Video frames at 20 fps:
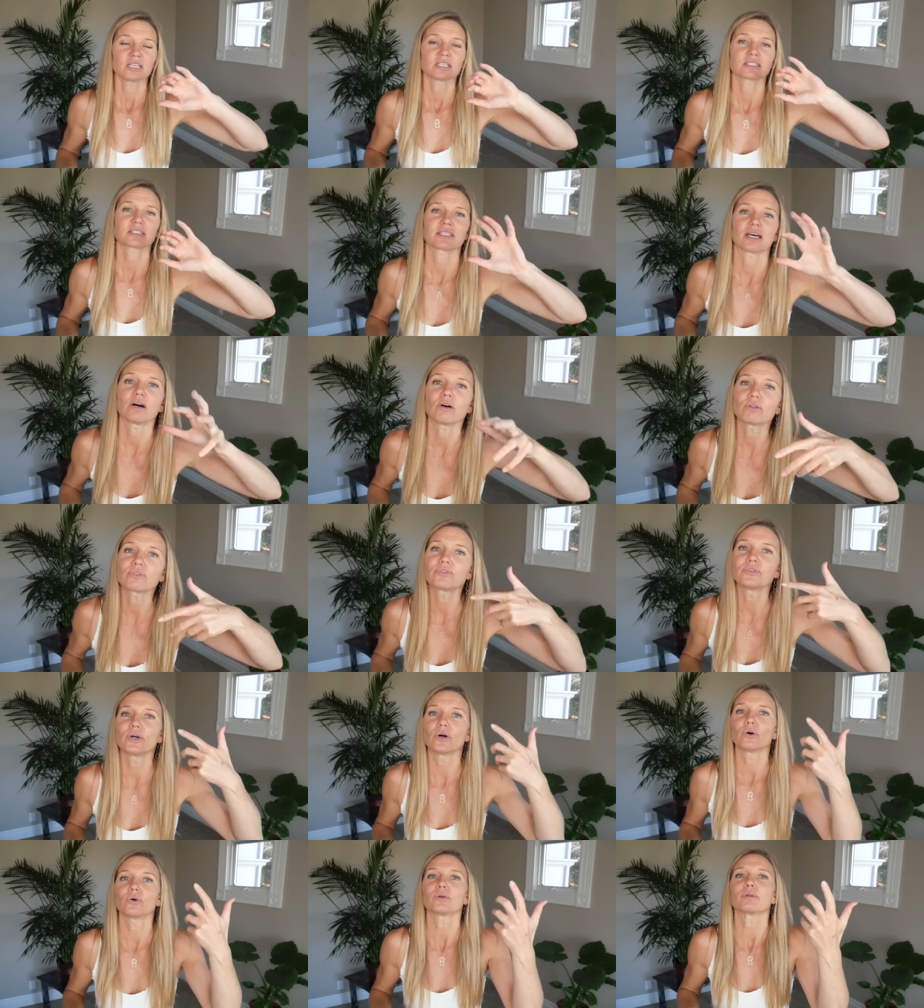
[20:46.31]
South
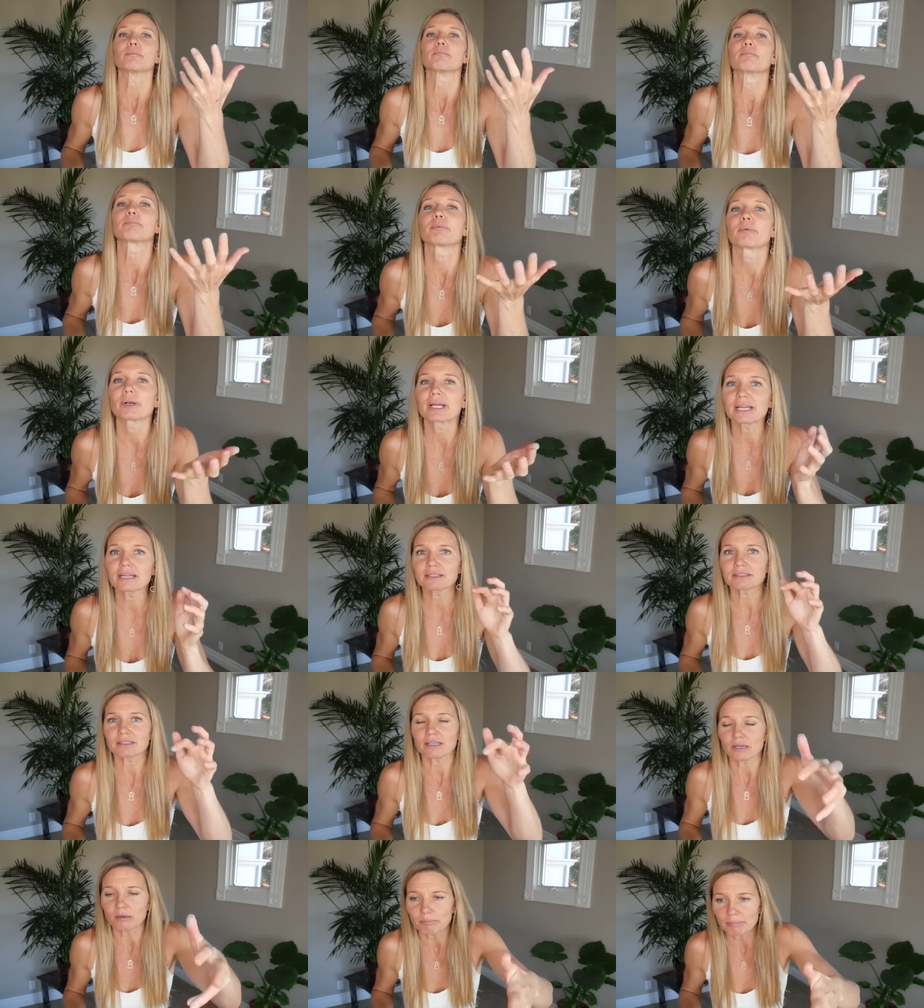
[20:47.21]
Node
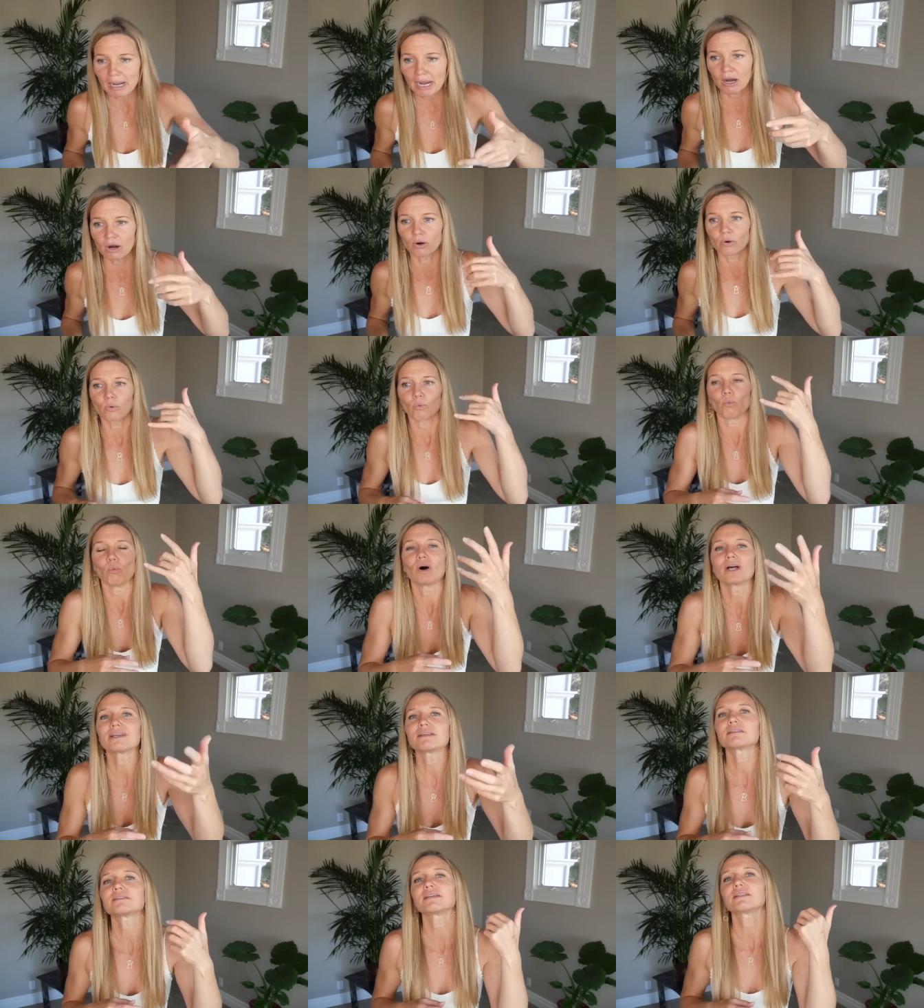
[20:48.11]
brings about
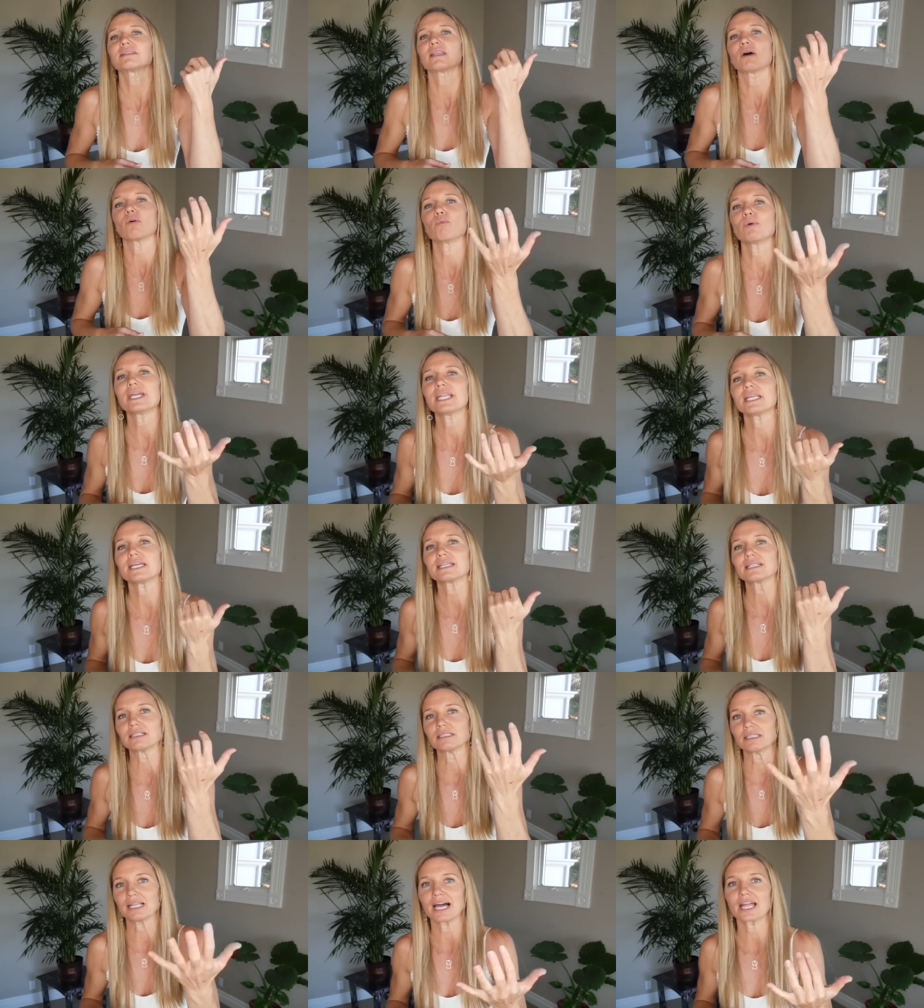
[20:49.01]
what is it that we need
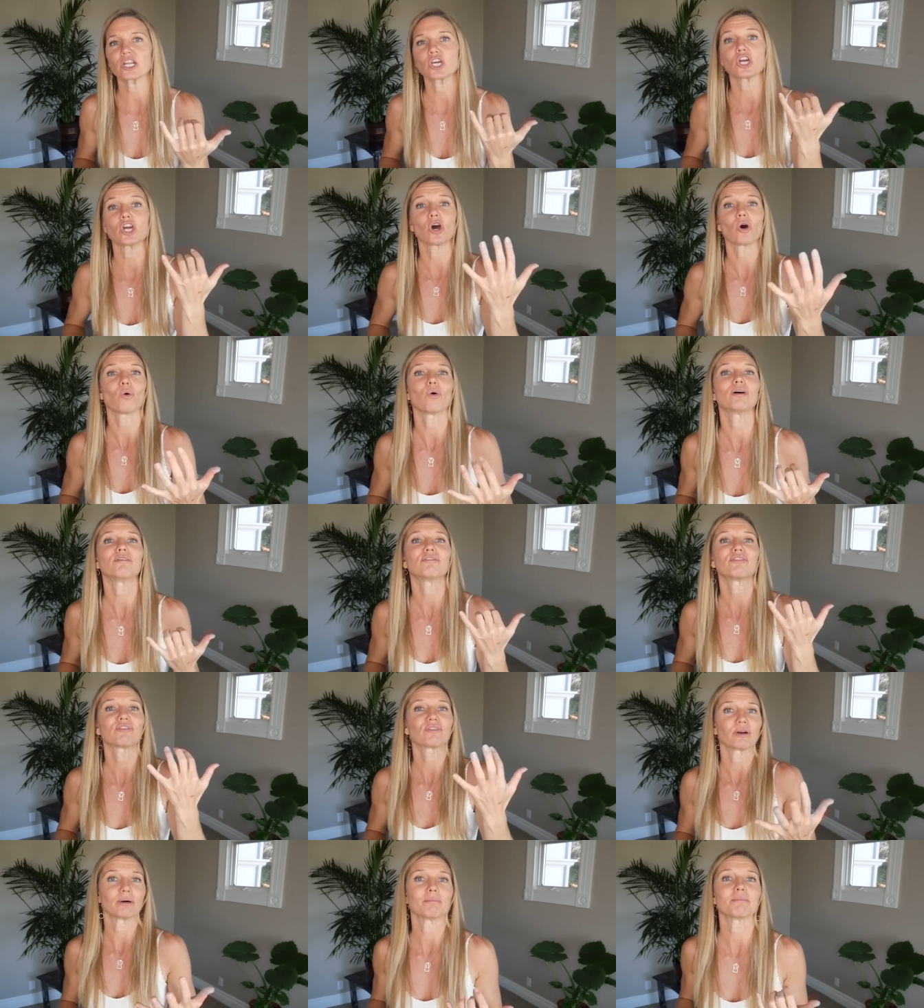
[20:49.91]
to let go of
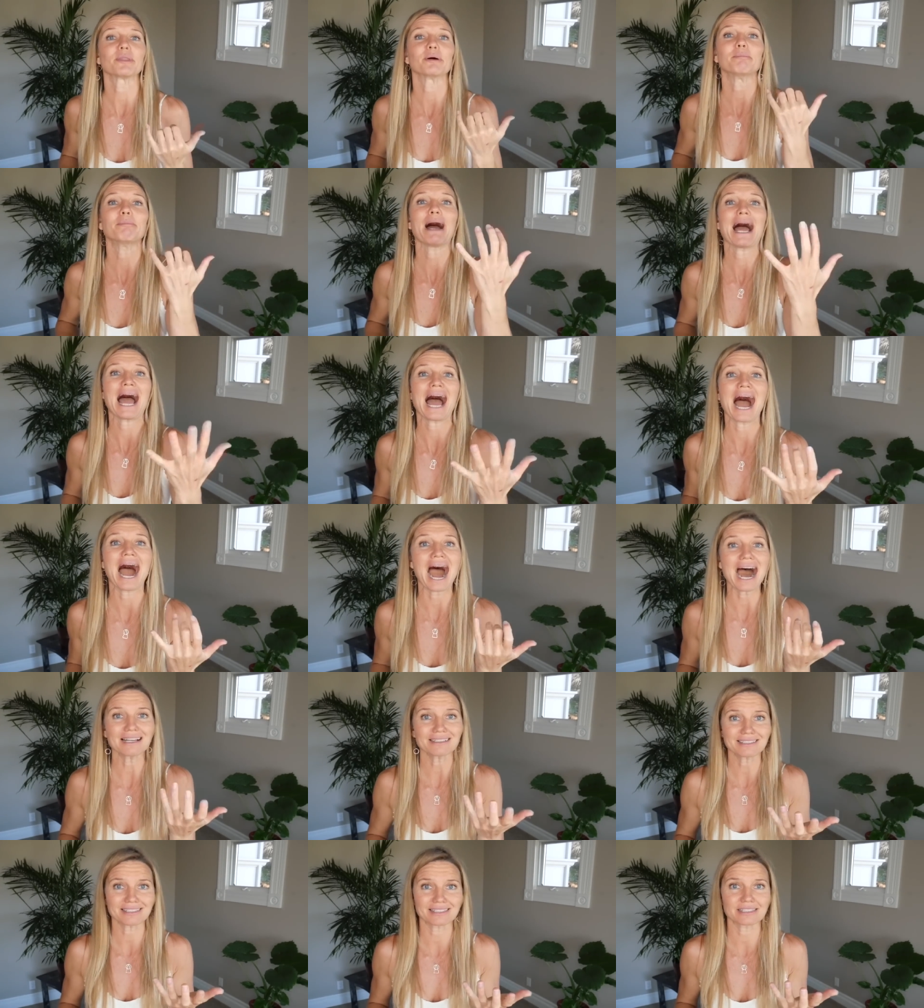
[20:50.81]
from the
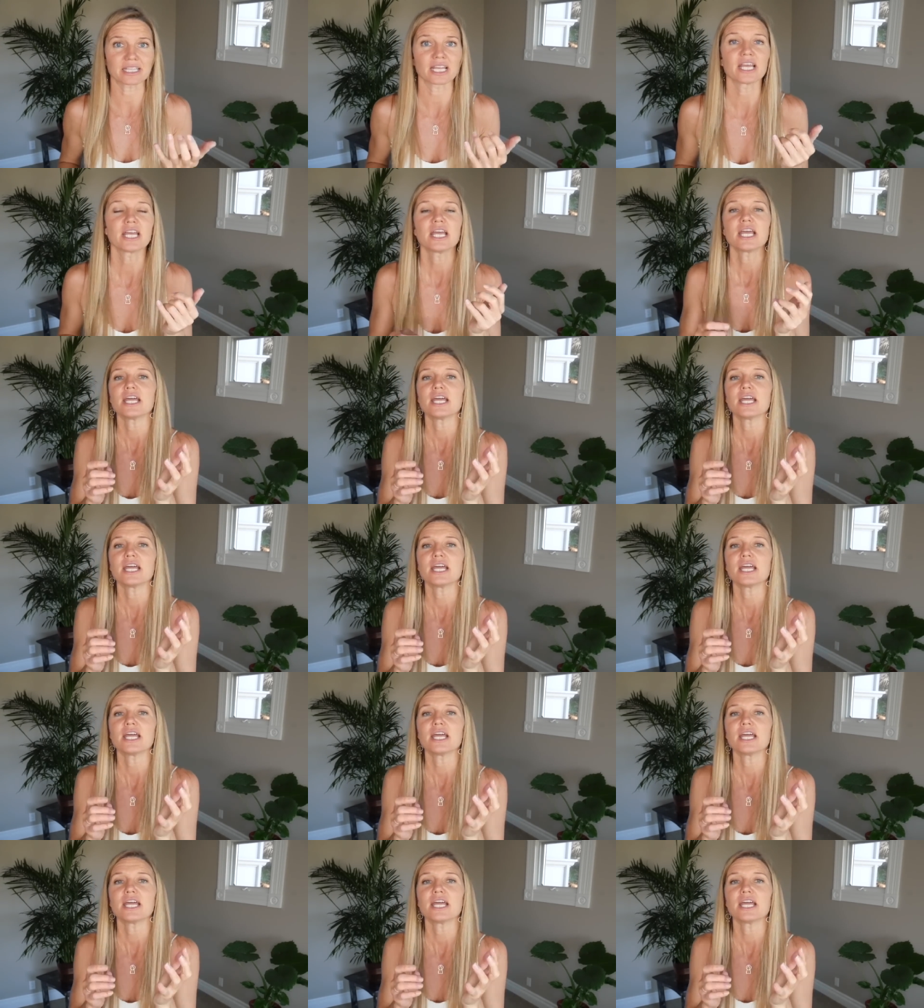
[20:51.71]
past